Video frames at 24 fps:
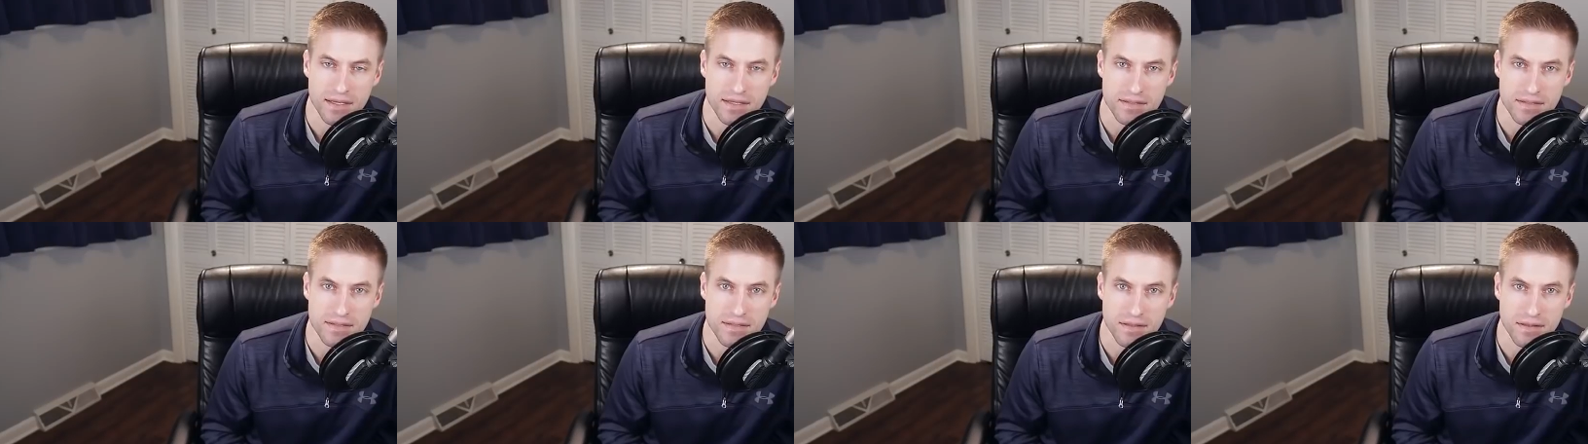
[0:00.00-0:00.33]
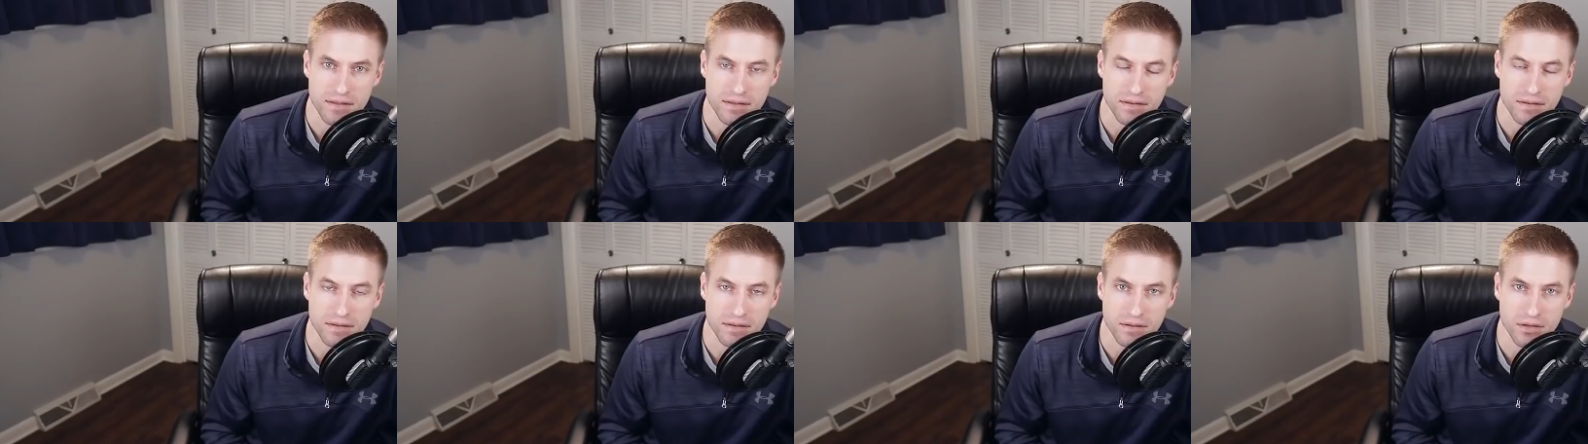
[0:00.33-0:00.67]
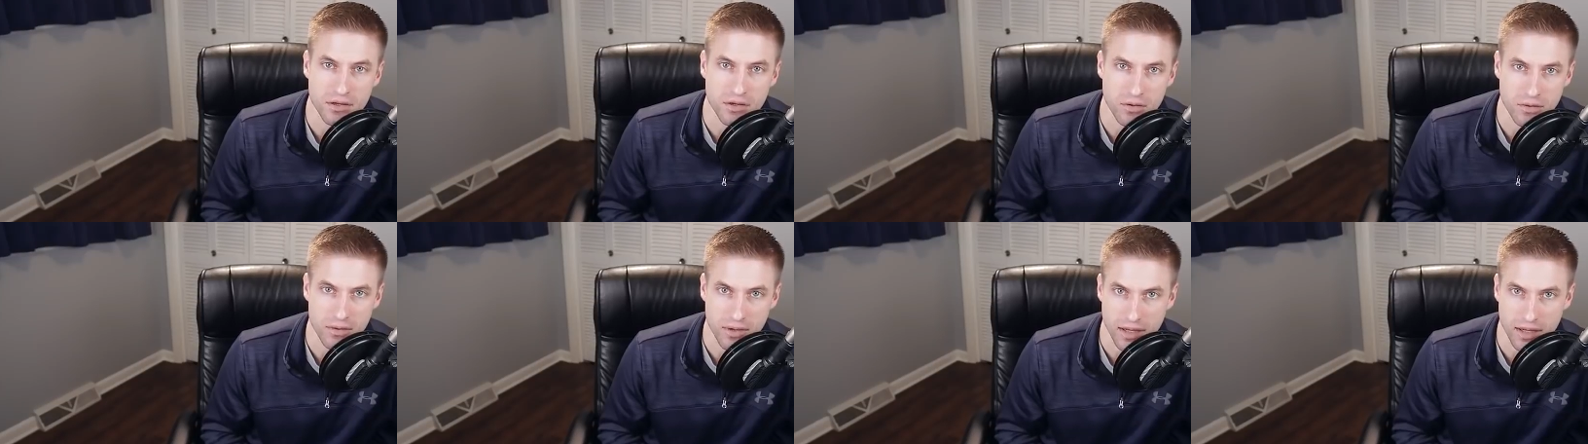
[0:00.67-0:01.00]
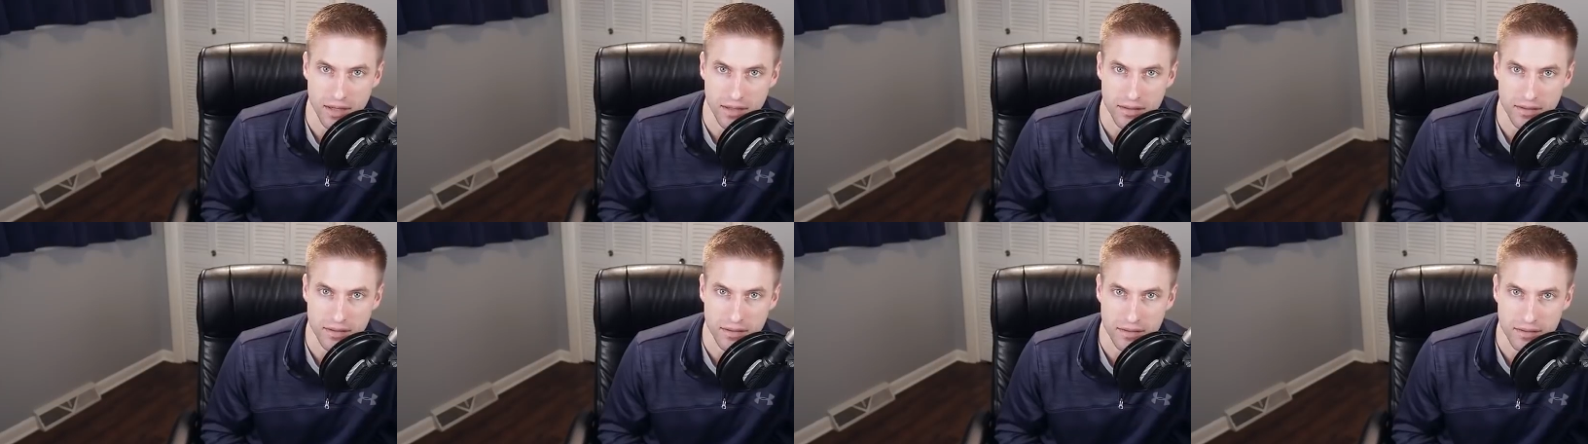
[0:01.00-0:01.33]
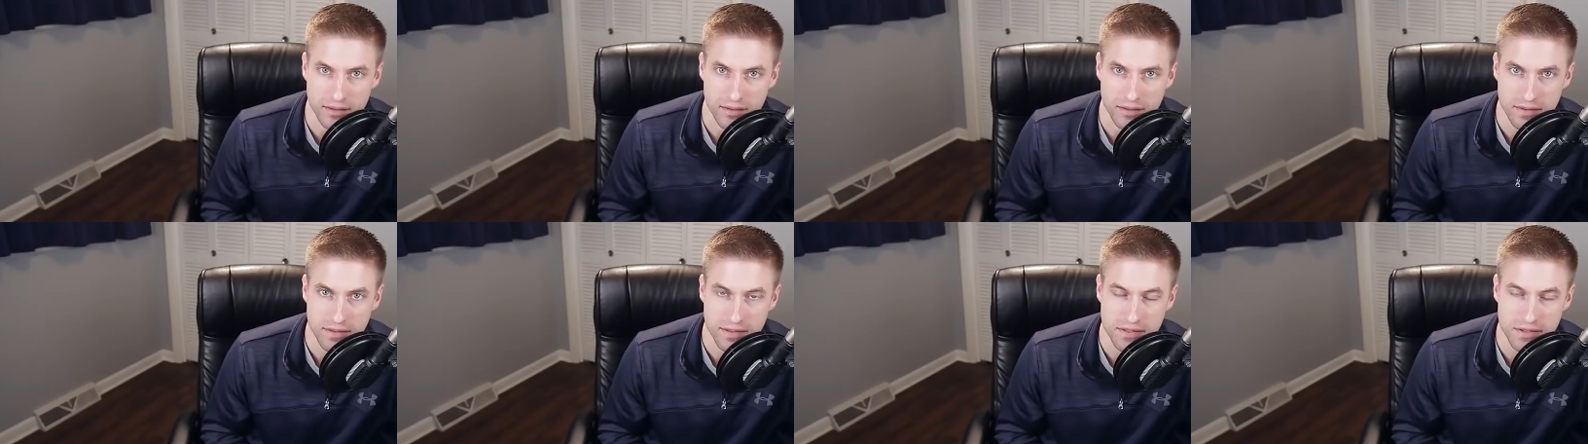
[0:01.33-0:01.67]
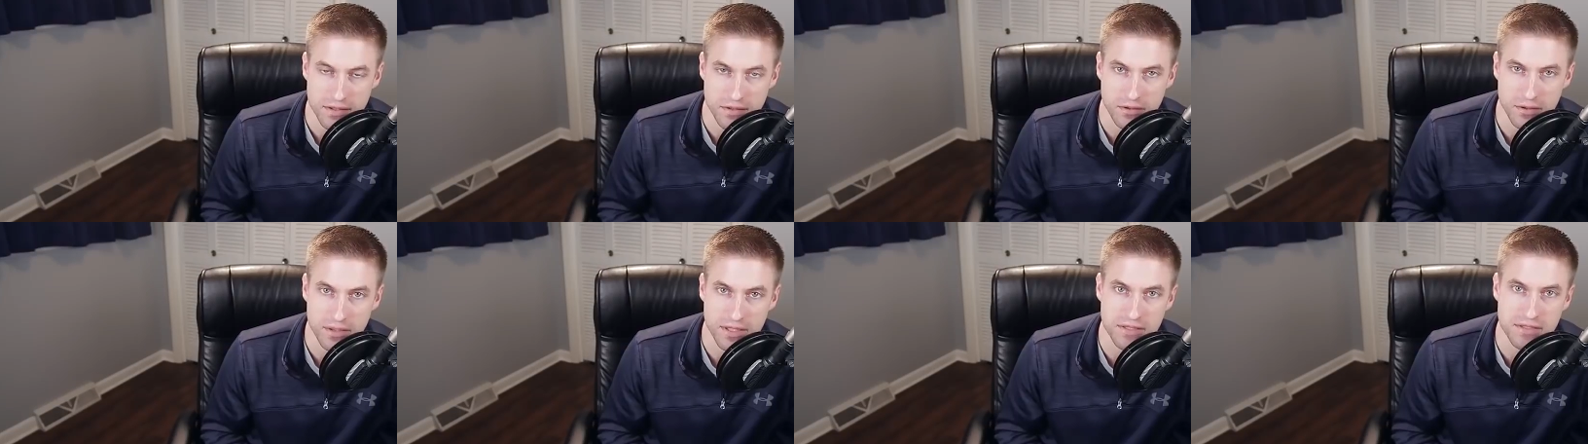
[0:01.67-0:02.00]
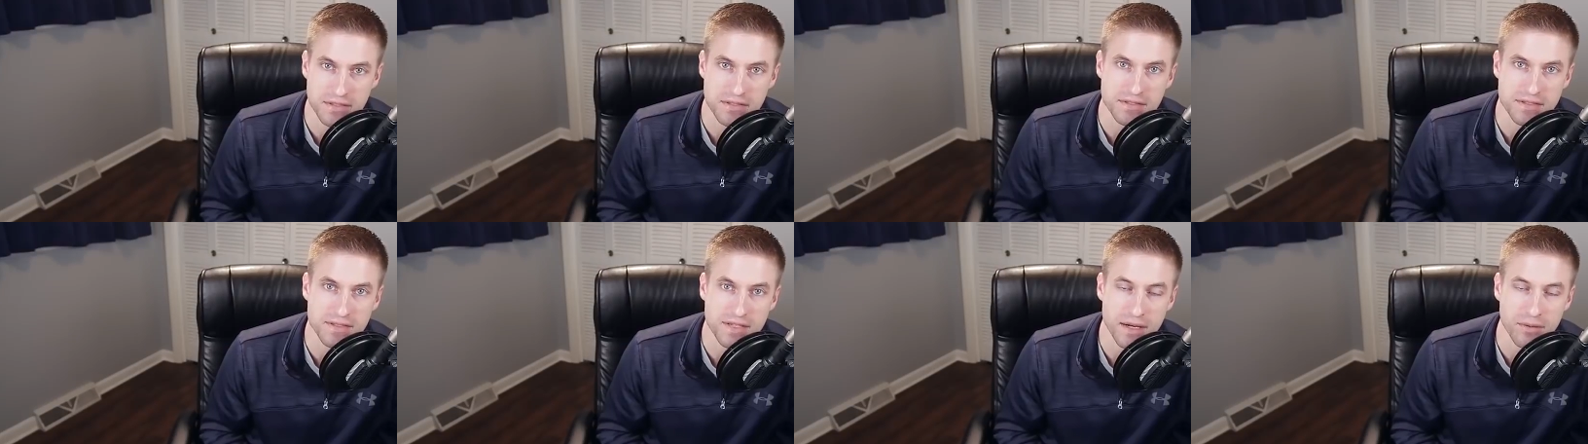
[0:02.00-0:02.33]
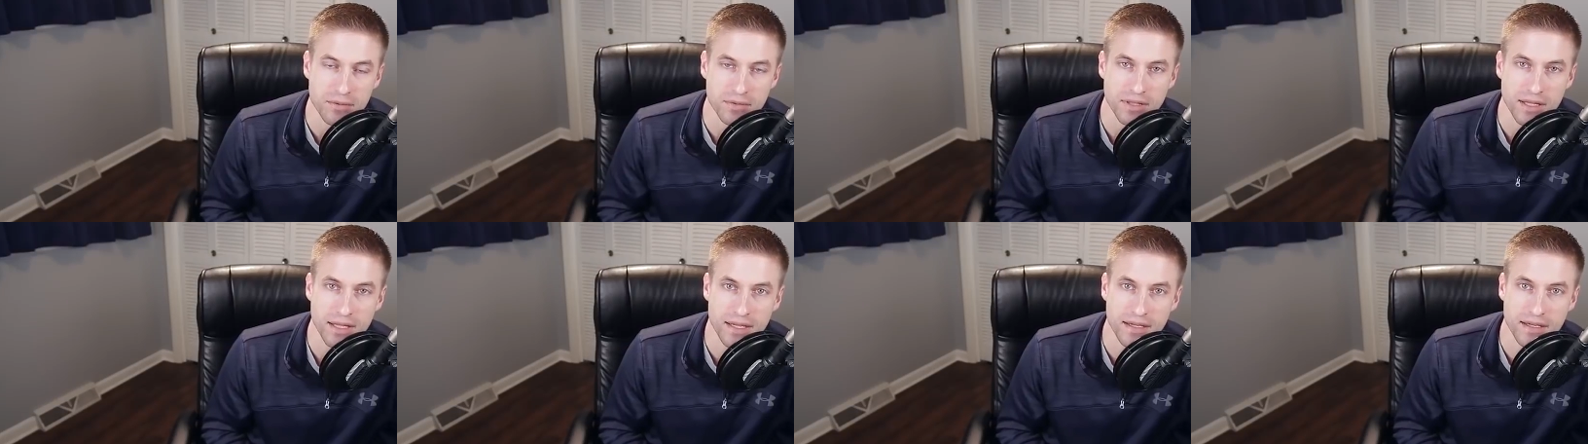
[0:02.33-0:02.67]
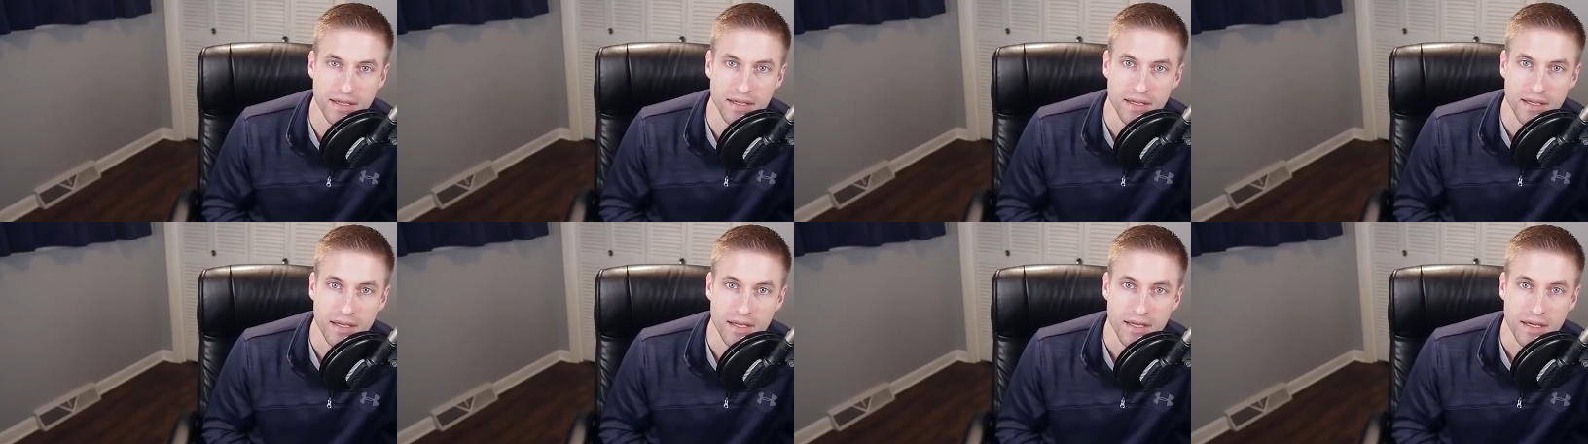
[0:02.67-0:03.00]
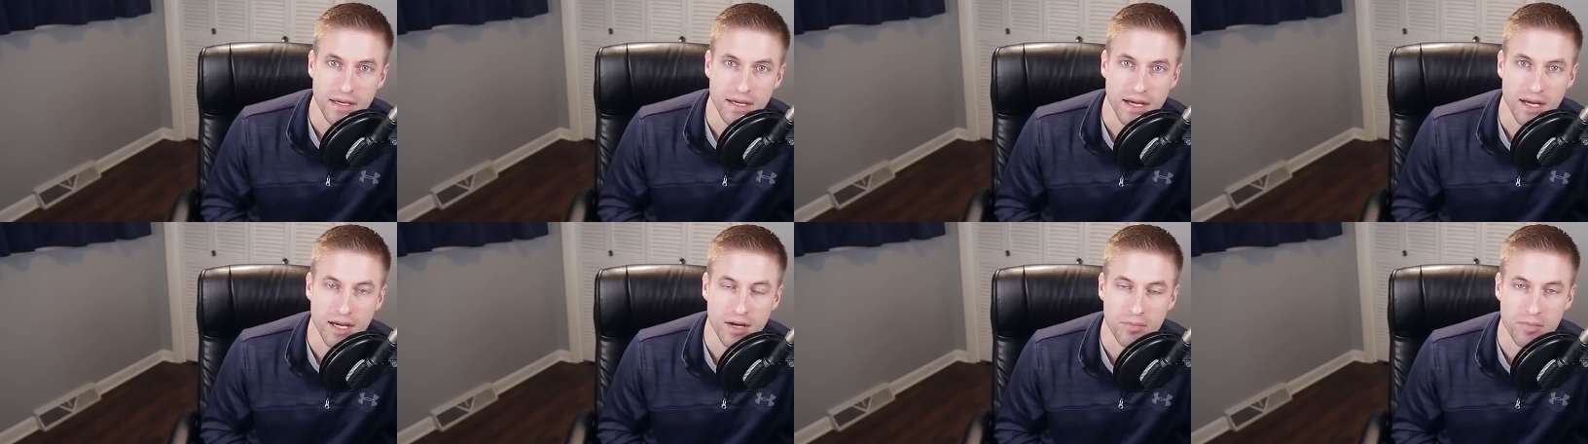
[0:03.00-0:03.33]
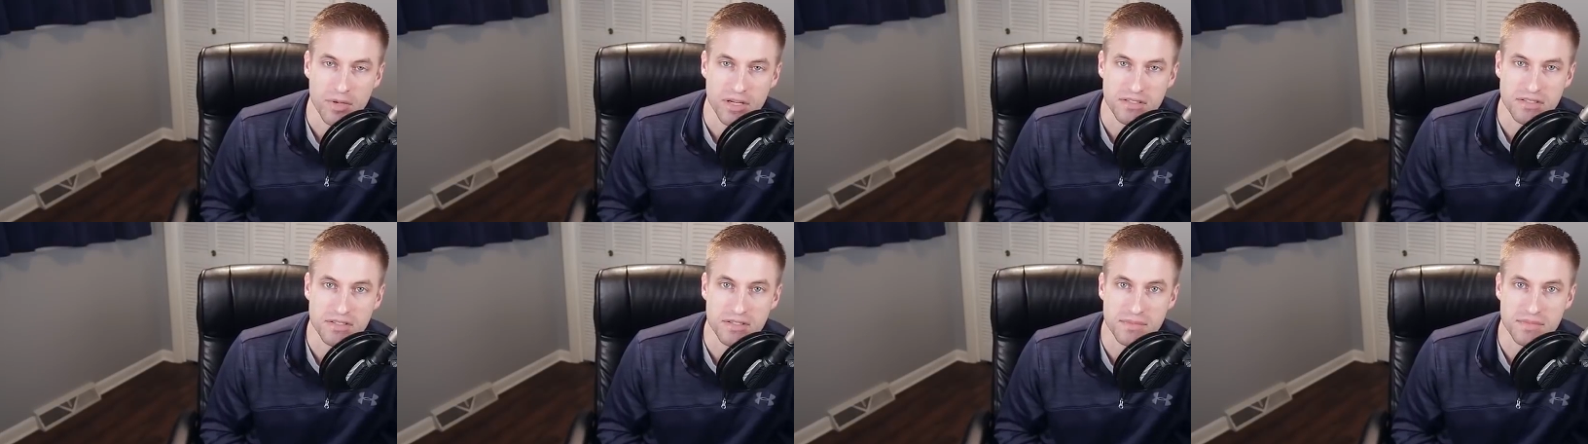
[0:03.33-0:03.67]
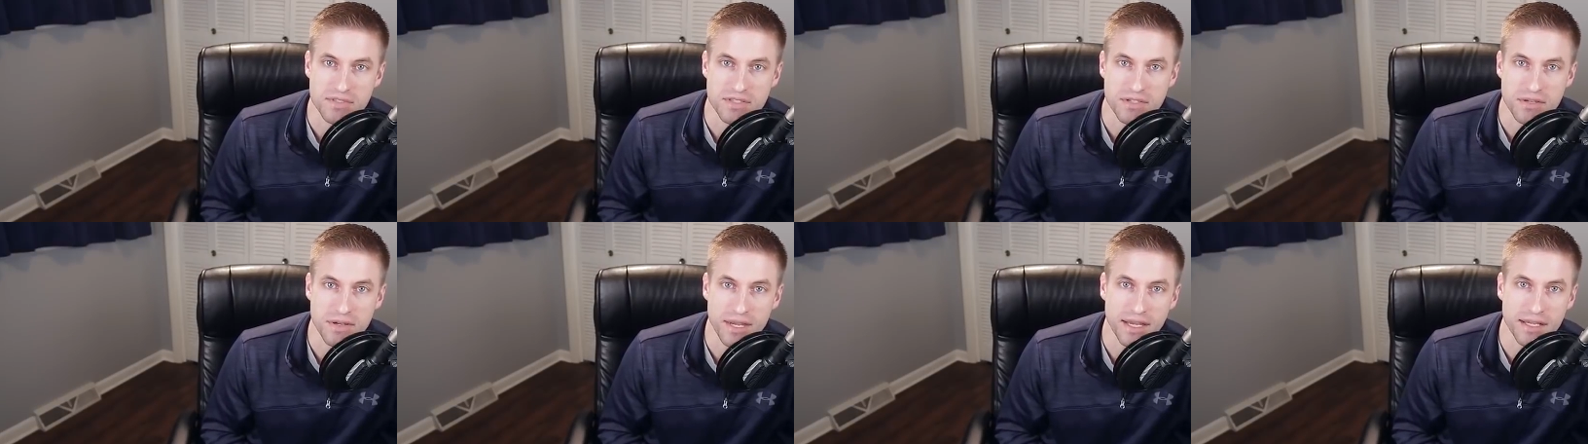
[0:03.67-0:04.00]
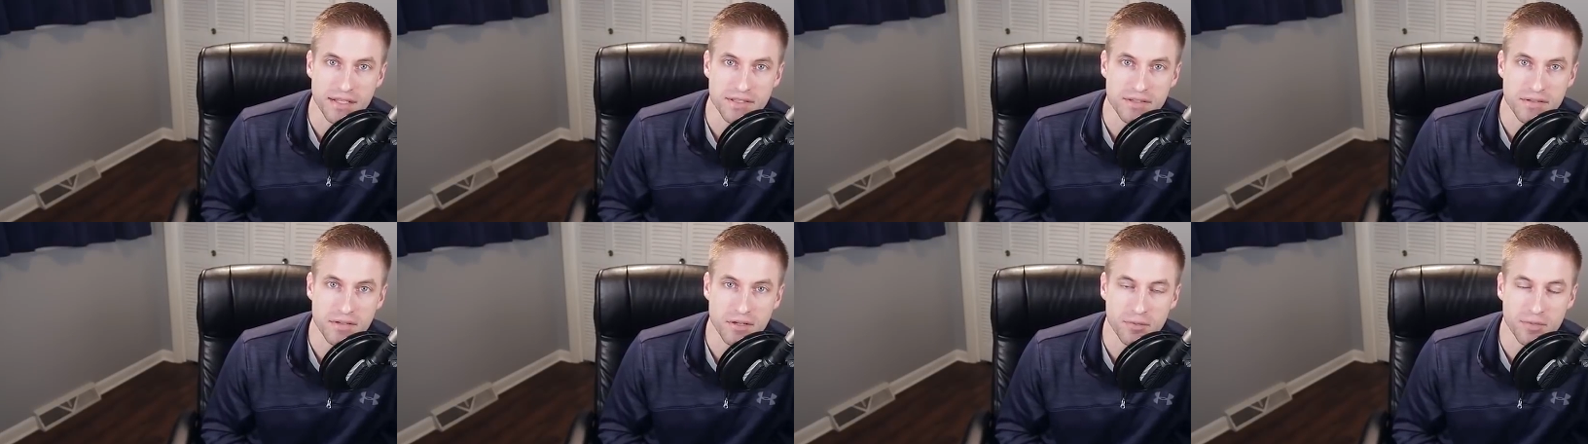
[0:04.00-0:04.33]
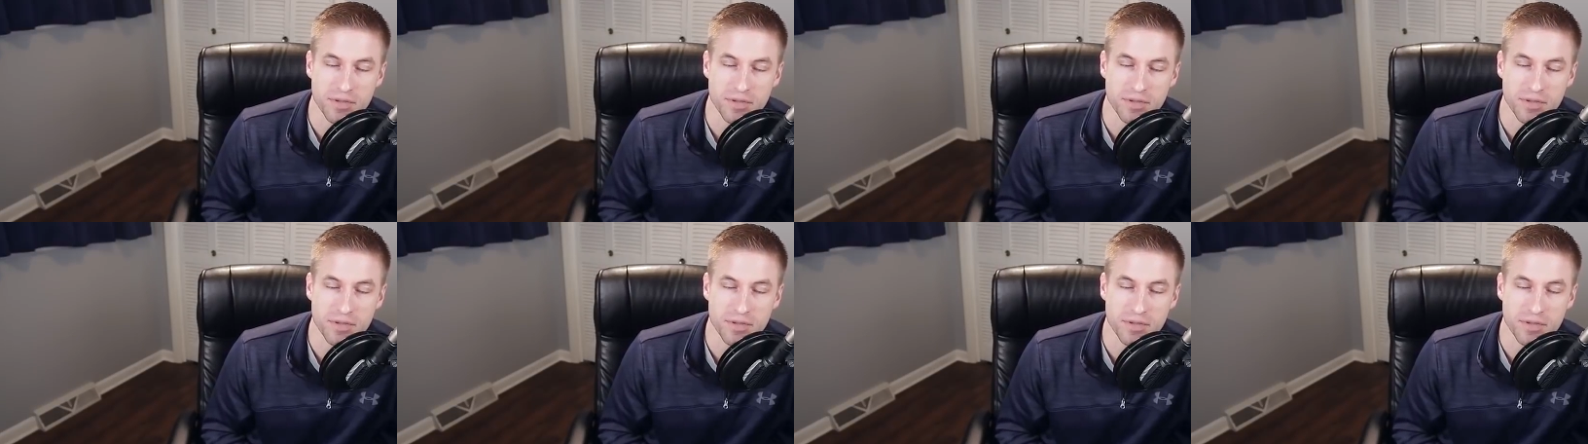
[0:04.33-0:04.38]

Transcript: is the Quran? These are questions I would like uh, Muslims to answer.